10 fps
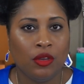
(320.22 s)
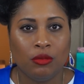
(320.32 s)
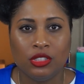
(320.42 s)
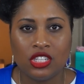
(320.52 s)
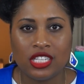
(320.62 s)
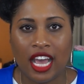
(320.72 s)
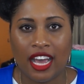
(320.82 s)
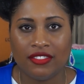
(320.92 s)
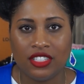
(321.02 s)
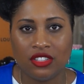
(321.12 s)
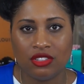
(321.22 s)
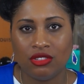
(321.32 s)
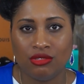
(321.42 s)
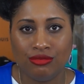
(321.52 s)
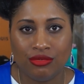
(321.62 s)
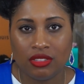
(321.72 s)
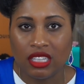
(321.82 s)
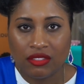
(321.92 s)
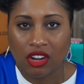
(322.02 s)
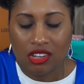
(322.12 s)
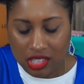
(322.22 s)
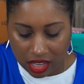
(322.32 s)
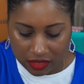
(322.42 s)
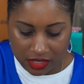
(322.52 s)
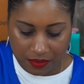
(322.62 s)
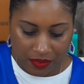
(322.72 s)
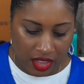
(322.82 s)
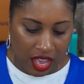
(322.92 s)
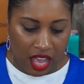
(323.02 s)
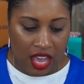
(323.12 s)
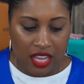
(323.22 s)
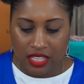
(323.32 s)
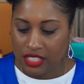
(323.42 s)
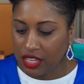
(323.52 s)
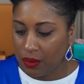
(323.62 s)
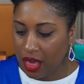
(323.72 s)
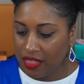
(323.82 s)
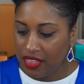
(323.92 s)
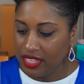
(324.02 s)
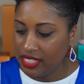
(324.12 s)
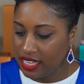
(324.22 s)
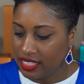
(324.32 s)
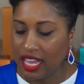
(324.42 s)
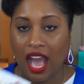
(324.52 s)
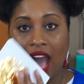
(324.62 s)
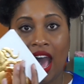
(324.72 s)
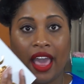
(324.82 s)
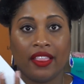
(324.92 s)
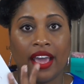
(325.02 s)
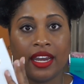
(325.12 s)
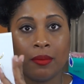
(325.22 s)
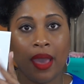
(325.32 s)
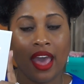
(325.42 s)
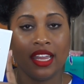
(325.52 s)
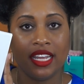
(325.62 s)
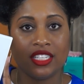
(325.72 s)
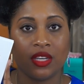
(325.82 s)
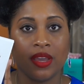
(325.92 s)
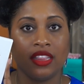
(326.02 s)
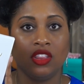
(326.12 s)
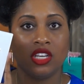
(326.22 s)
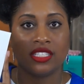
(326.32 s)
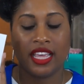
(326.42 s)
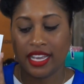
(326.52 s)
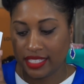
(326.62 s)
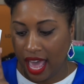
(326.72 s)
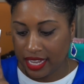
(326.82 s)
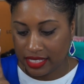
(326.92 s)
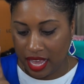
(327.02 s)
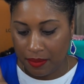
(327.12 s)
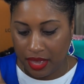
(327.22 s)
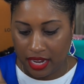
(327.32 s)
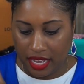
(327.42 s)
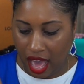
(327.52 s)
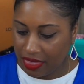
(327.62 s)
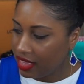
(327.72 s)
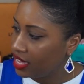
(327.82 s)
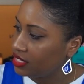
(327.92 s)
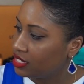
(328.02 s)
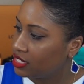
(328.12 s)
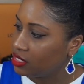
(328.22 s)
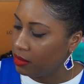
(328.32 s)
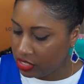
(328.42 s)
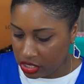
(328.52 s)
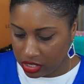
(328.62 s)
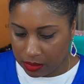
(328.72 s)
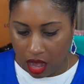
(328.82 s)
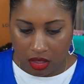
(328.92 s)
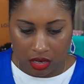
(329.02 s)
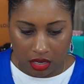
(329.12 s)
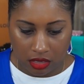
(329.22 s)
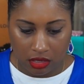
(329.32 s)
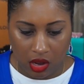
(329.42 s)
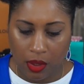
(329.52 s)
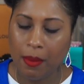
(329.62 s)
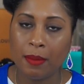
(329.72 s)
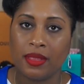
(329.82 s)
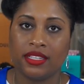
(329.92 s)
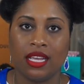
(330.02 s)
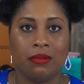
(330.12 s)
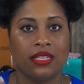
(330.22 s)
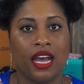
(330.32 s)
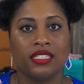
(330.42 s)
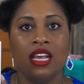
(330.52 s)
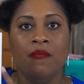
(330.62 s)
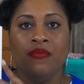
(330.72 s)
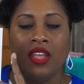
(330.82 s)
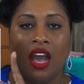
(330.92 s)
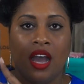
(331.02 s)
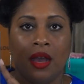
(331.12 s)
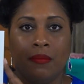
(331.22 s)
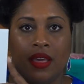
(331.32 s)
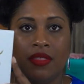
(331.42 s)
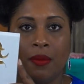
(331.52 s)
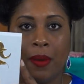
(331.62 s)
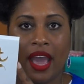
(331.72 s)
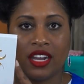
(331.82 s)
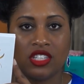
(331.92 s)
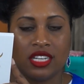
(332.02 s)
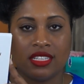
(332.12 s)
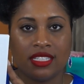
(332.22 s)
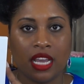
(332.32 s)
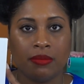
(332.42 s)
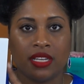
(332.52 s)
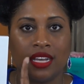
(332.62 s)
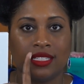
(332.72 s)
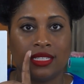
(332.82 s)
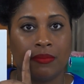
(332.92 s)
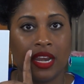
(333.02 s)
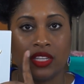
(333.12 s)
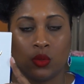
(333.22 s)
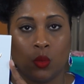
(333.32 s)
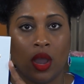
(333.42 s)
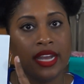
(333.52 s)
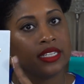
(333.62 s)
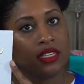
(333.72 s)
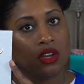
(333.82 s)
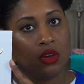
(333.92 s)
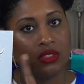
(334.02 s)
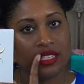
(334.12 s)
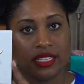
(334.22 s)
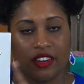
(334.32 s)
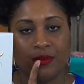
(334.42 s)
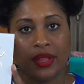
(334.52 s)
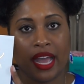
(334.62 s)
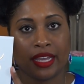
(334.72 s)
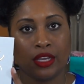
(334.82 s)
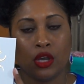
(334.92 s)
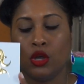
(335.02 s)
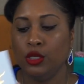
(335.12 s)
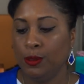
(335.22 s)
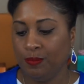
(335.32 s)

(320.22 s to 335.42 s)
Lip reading: we'll just have to see for ourselves. So this is the highlighting palette. So it looks the exact same. I think it's a smidget smaller. No, it might be the same size. The packaging is the same size, except it is white and gold instead of black and gold.